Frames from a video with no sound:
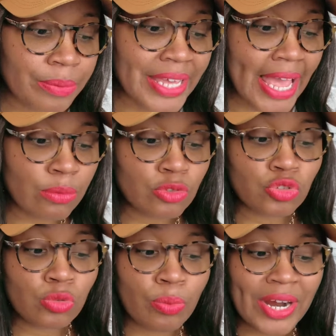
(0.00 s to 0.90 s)
be able
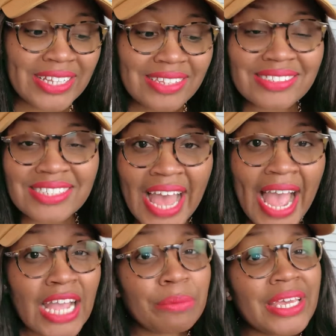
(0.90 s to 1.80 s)
to break the
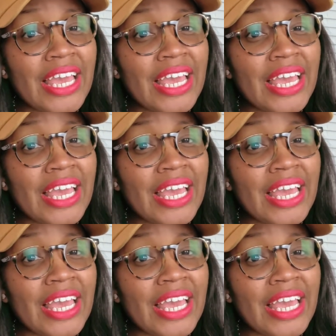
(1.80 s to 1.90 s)
timing